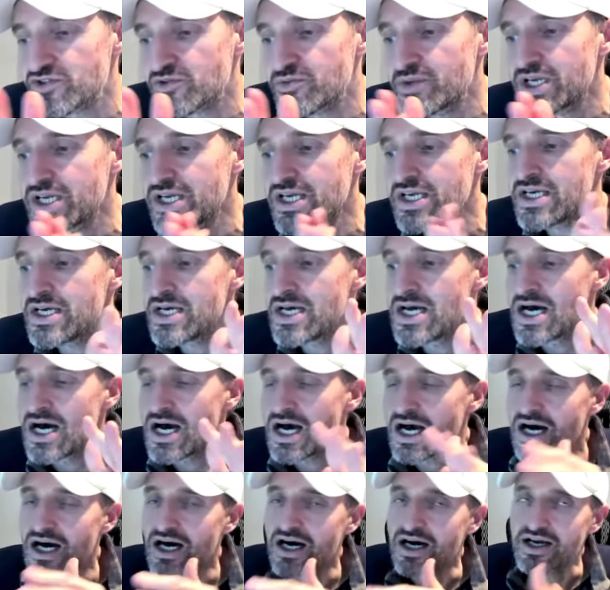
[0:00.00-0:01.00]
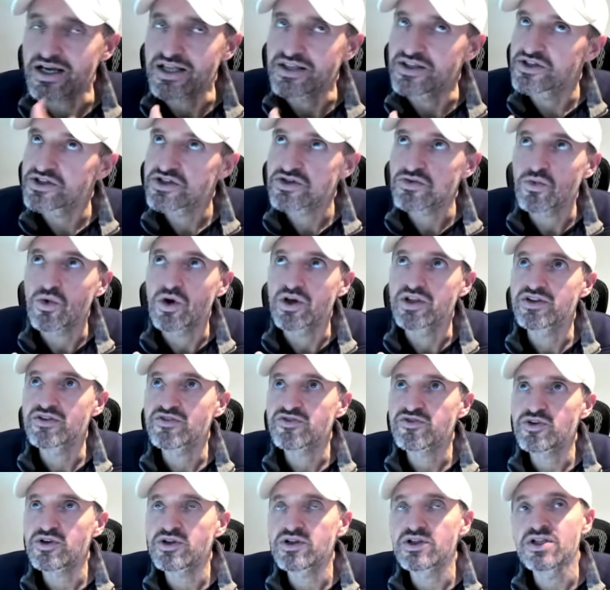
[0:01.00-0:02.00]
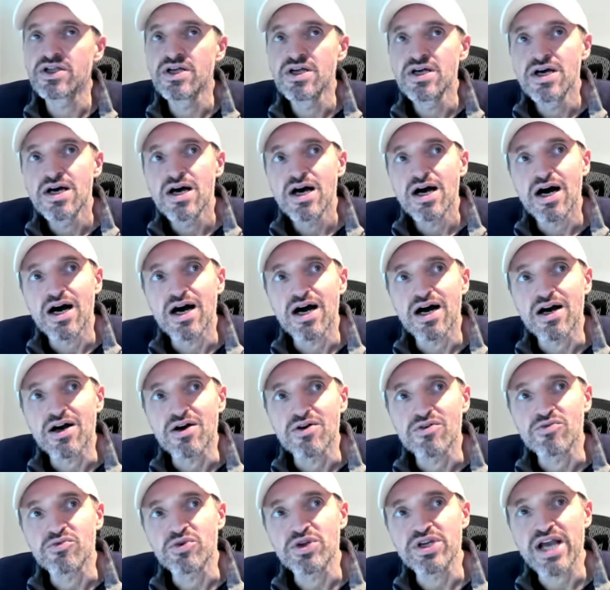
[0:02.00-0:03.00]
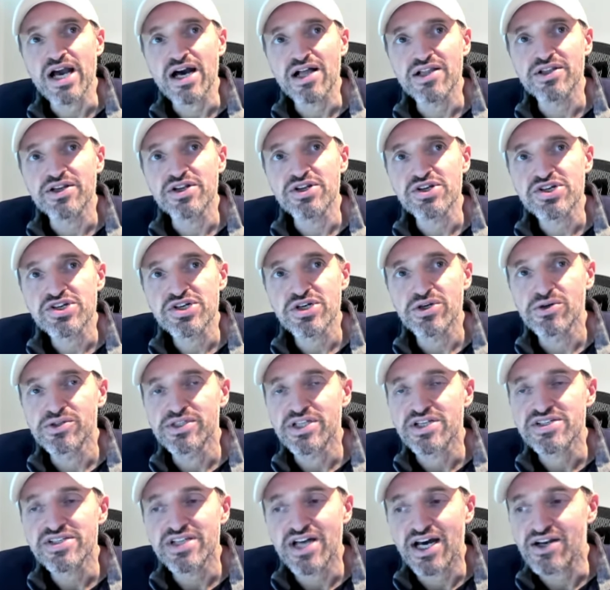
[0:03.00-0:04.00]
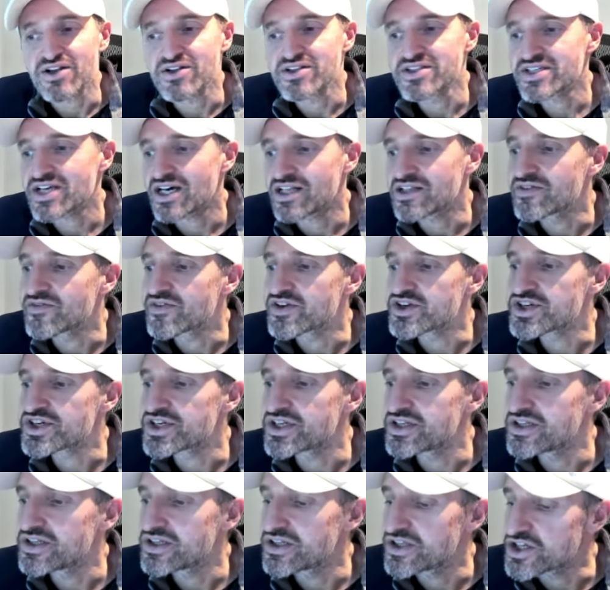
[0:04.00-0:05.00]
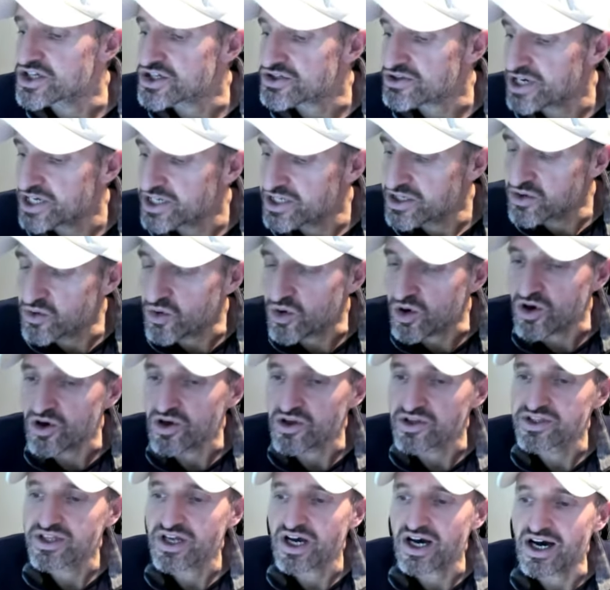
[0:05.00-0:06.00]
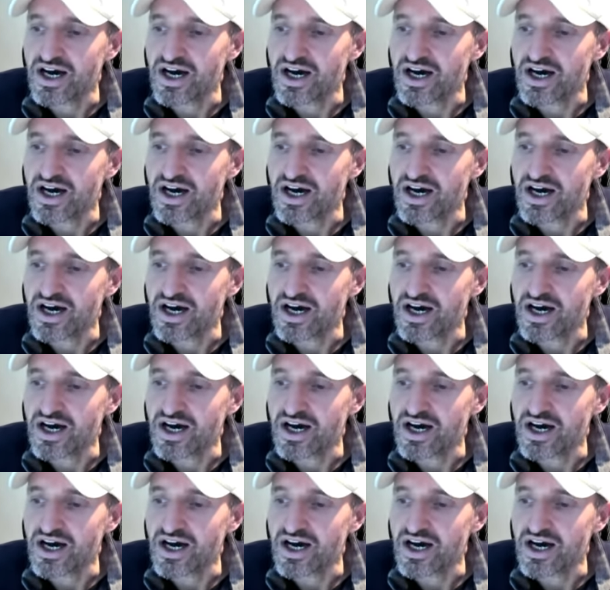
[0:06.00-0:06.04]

for me uh, in this wonderful uh, reality show that's not on television, the trading world.